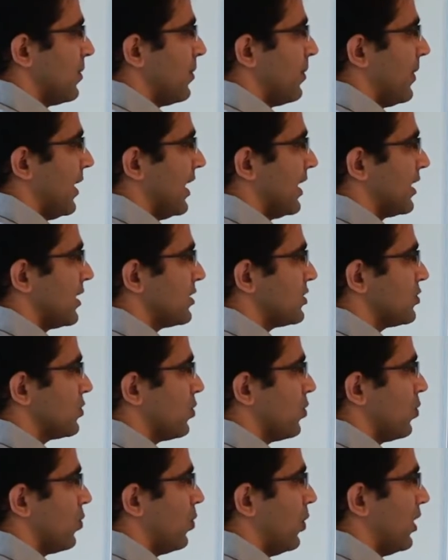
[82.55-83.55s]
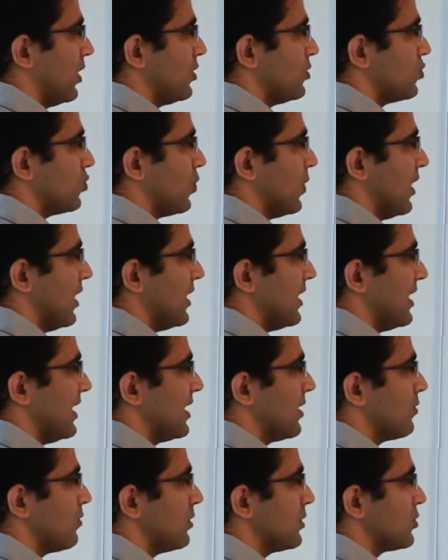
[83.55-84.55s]
minus 1 square
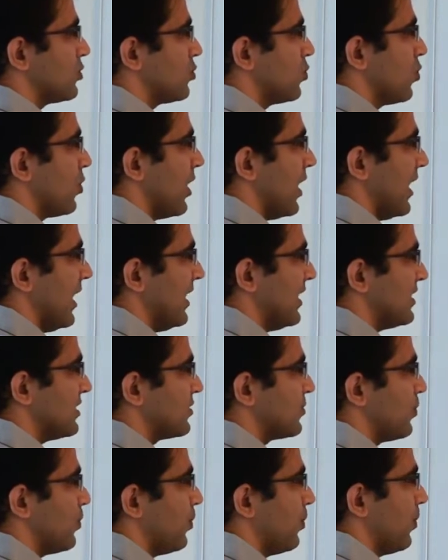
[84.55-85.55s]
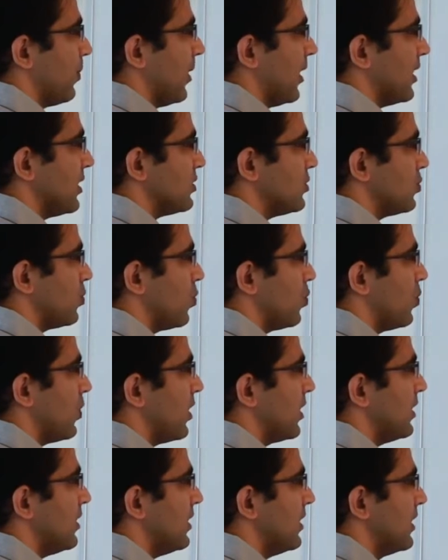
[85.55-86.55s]
equals to x plus
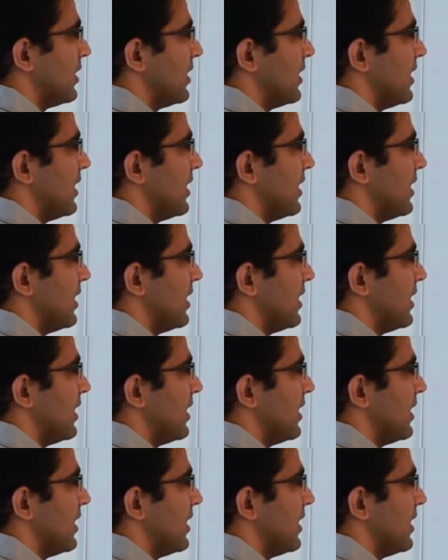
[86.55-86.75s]
1